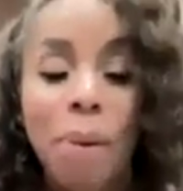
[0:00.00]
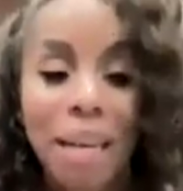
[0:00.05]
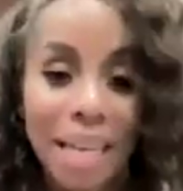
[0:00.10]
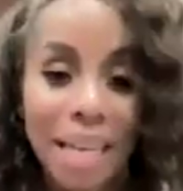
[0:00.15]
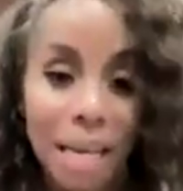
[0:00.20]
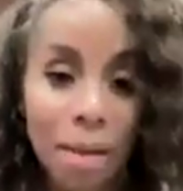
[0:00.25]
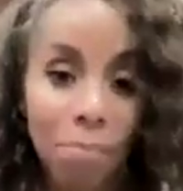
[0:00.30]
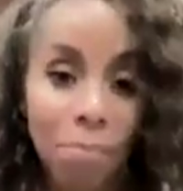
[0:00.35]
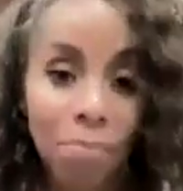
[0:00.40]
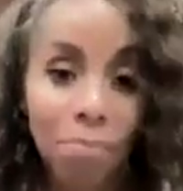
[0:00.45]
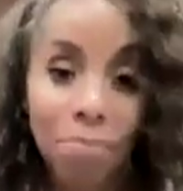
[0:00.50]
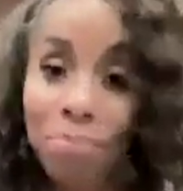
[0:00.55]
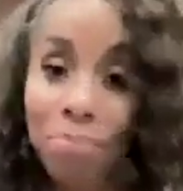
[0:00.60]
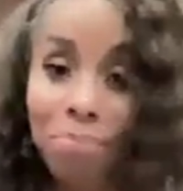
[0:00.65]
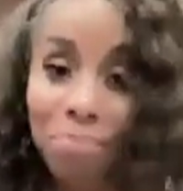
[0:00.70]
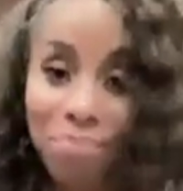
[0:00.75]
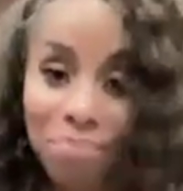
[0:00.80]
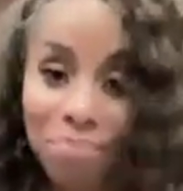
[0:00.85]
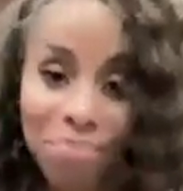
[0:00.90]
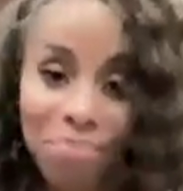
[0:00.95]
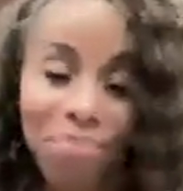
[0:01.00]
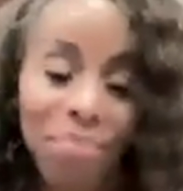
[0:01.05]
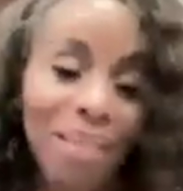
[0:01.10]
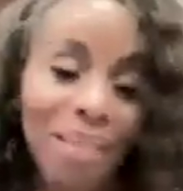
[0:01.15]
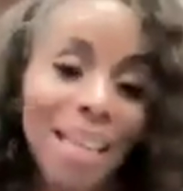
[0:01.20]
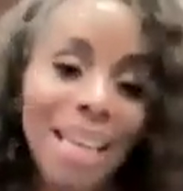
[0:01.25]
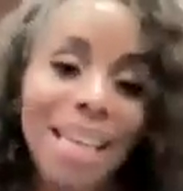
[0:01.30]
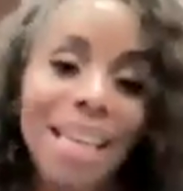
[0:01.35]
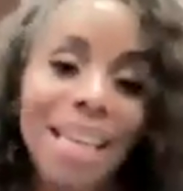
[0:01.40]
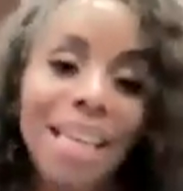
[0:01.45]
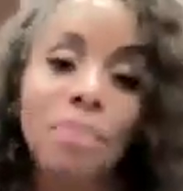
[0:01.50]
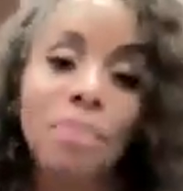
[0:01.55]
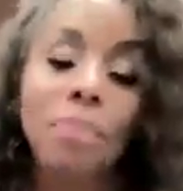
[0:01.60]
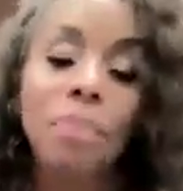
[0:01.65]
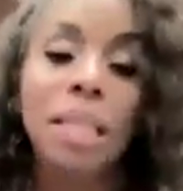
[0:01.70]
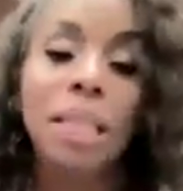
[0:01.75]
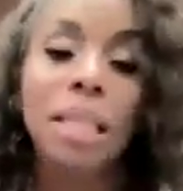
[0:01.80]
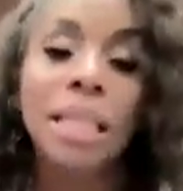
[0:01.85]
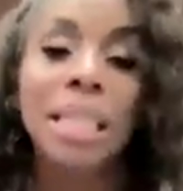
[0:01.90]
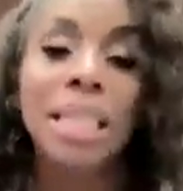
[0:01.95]
but is
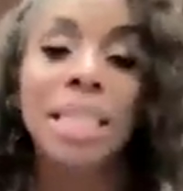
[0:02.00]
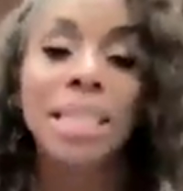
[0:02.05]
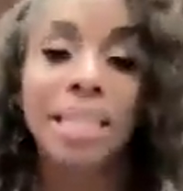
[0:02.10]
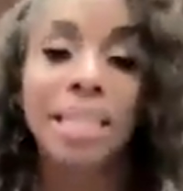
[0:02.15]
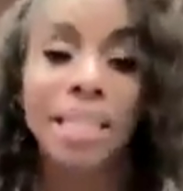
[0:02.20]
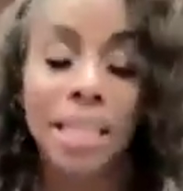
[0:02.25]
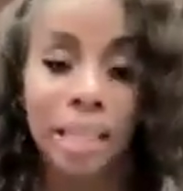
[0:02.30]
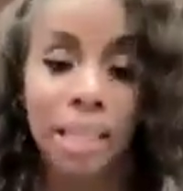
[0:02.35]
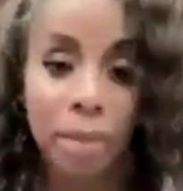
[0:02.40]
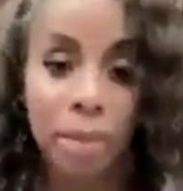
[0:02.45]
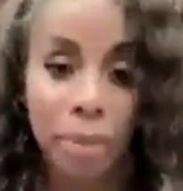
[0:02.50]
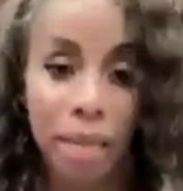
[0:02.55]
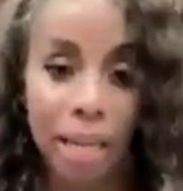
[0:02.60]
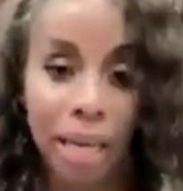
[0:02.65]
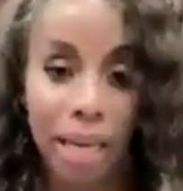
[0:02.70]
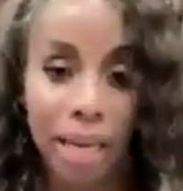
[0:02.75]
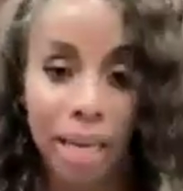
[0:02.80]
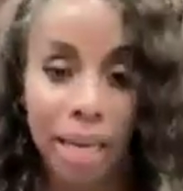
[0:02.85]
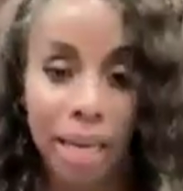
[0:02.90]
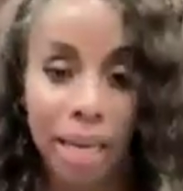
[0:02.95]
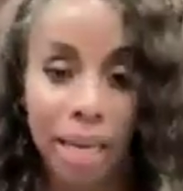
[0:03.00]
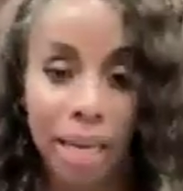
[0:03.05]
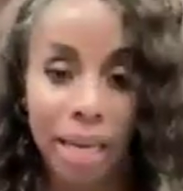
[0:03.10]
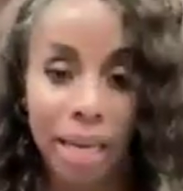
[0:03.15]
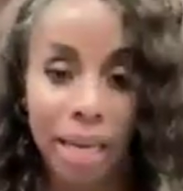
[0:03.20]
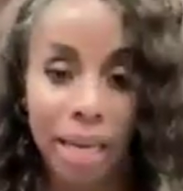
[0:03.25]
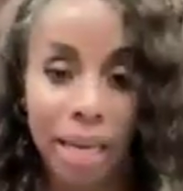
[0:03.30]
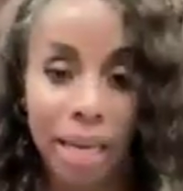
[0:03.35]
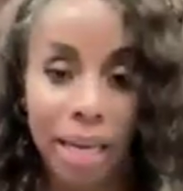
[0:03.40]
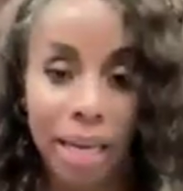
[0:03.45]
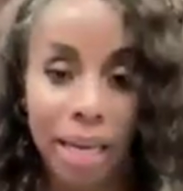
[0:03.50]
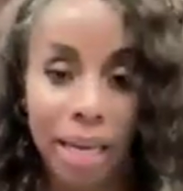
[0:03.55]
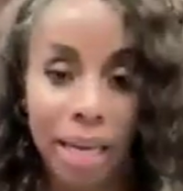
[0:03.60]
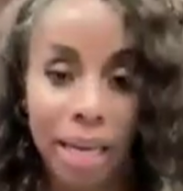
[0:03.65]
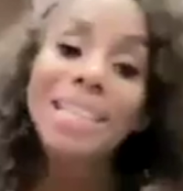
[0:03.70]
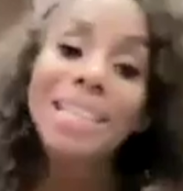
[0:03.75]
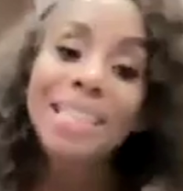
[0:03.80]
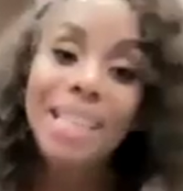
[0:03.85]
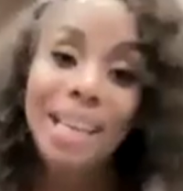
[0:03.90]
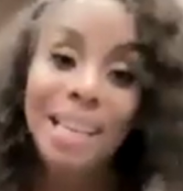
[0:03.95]
plenty to begin.
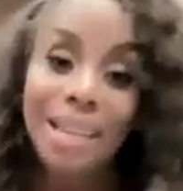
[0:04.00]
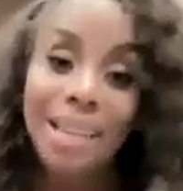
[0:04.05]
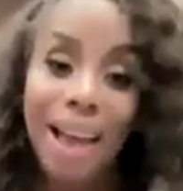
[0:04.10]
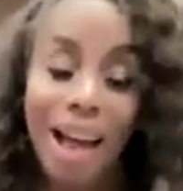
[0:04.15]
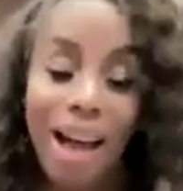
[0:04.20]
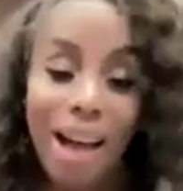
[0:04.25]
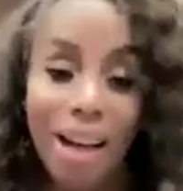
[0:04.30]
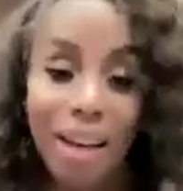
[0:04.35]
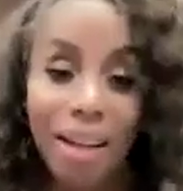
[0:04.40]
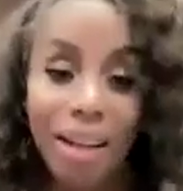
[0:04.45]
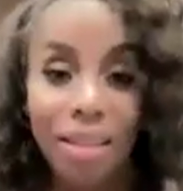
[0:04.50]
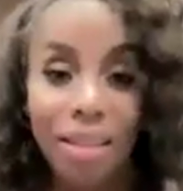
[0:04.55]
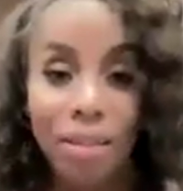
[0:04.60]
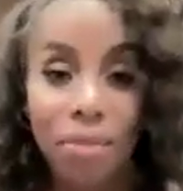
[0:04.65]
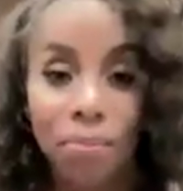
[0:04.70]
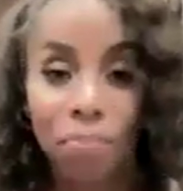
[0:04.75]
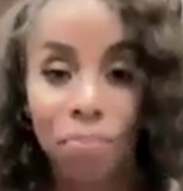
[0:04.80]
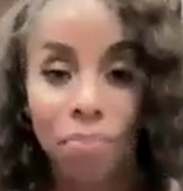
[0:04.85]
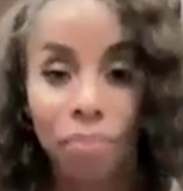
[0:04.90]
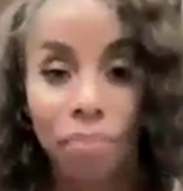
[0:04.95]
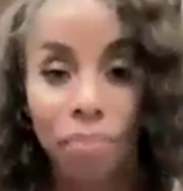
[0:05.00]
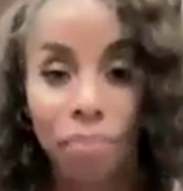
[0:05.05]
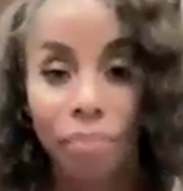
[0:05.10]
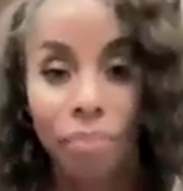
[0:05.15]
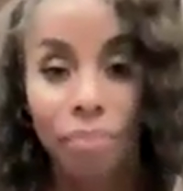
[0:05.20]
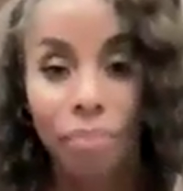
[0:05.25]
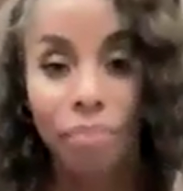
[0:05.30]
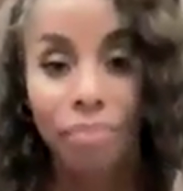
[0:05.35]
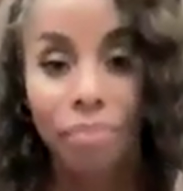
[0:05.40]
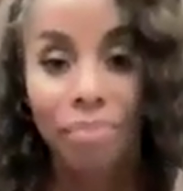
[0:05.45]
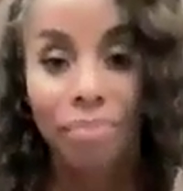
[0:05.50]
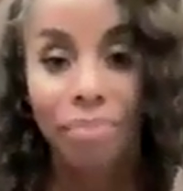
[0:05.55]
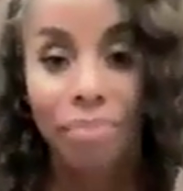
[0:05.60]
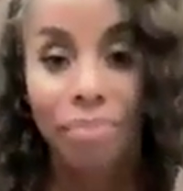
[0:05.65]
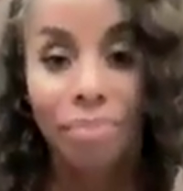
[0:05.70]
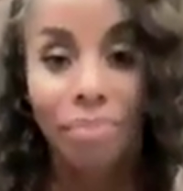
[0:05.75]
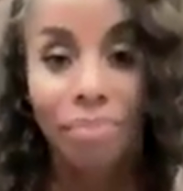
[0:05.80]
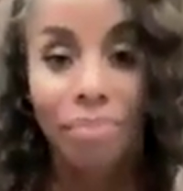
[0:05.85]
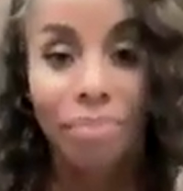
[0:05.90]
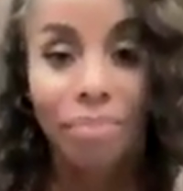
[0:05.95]
So let's inhale
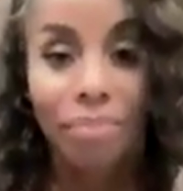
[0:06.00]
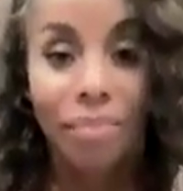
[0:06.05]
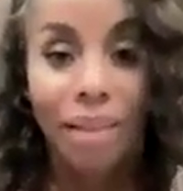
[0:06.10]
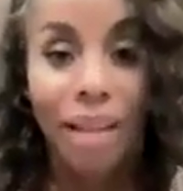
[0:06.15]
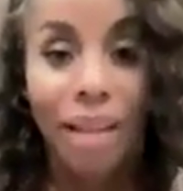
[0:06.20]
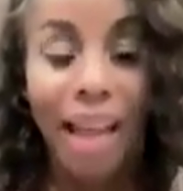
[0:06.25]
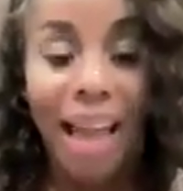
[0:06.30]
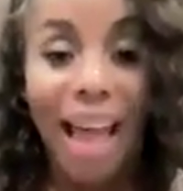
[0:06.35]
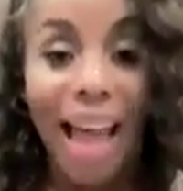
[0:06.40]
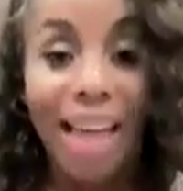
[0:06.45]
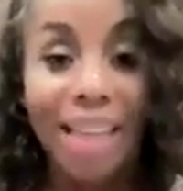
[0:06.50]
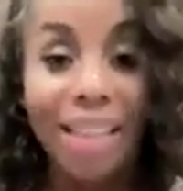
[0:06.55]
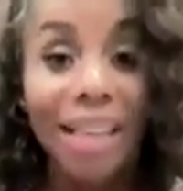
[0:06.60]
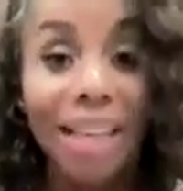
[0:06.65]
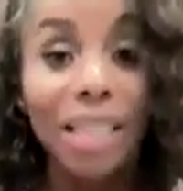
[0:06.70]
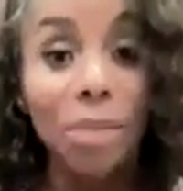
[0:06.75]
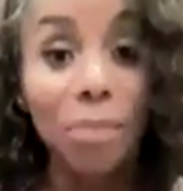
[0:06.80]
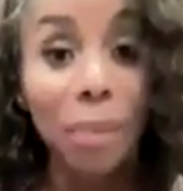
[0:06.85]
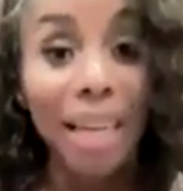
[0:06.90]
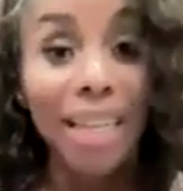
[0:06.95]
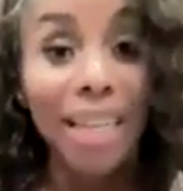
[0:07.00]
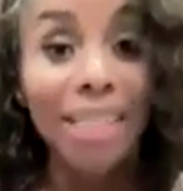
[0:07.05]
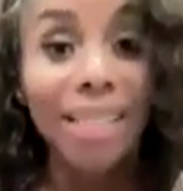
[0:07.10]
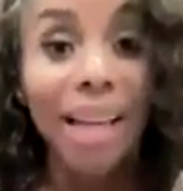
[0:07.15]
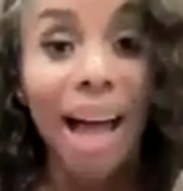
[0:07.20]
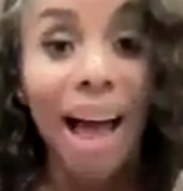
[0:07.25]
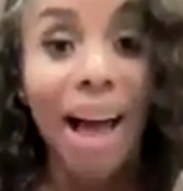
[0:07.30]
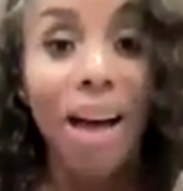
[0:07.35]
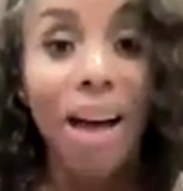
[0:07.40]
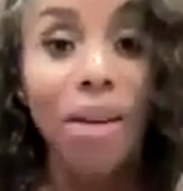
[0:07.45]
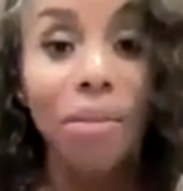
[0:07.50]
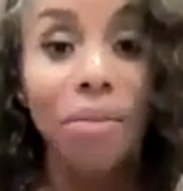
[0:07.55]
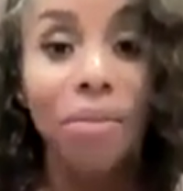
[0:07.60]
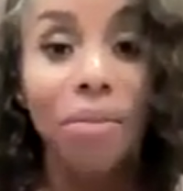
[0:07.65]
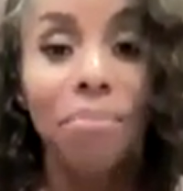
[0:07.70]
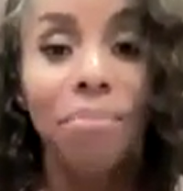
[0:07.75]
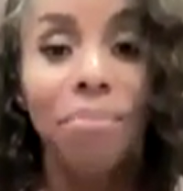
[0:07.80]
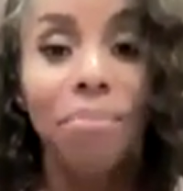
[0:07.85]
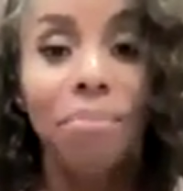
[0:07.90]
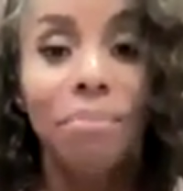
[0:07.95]
and let's make
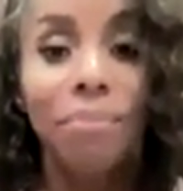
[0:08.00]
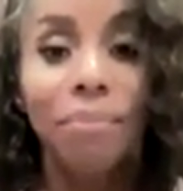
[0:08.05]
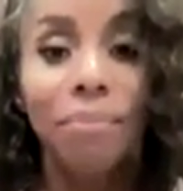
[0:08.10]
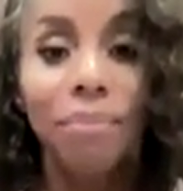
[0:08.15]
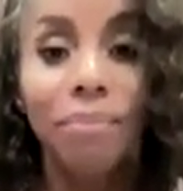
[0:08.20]
sound.